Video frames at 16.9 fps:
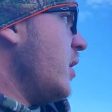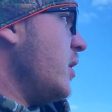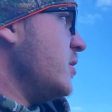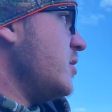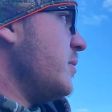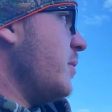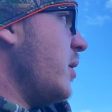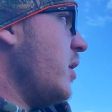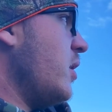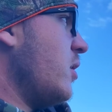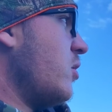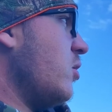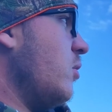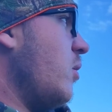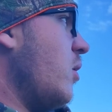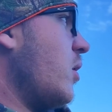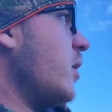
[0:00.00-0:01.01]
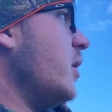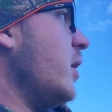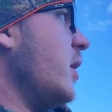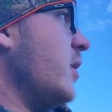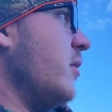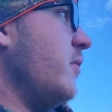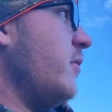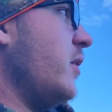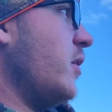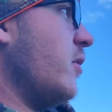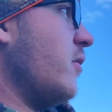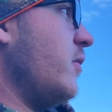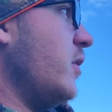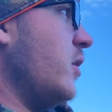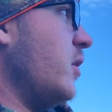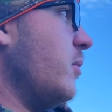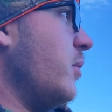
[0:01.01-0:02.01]
It messes with their eyes and they can't see
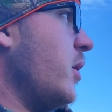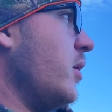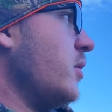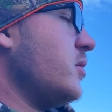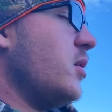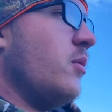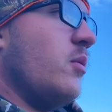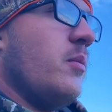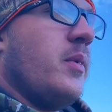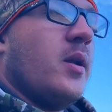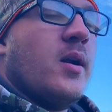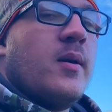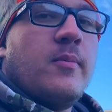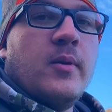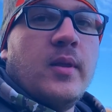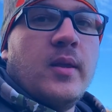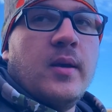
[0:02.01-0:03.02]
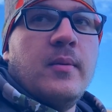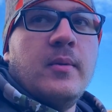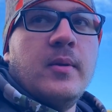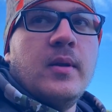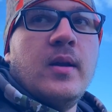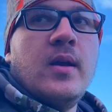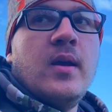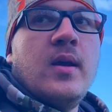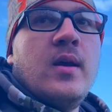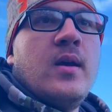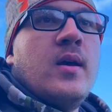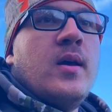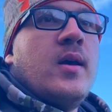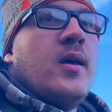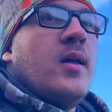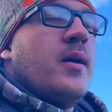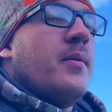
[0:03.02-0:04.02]
it. That's what they claim. You know,
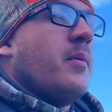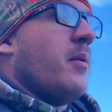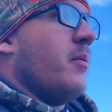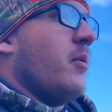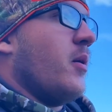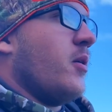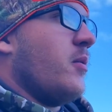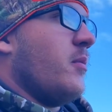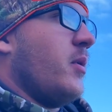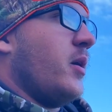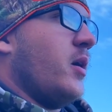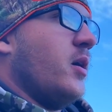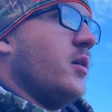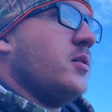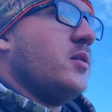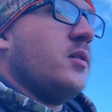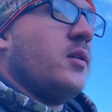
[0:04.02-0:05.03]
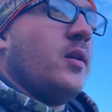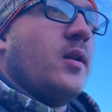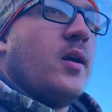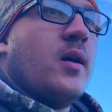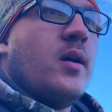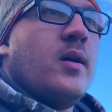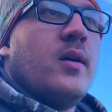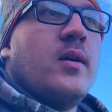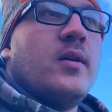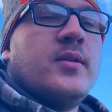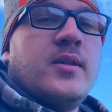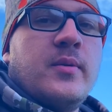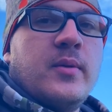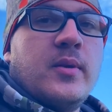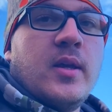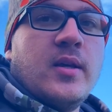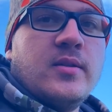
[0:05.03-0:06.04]
I've, I've yet to have a deer pick me off when
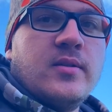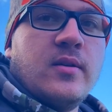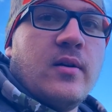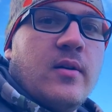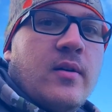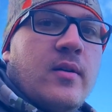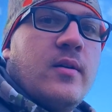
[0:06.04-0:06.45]
I wear this.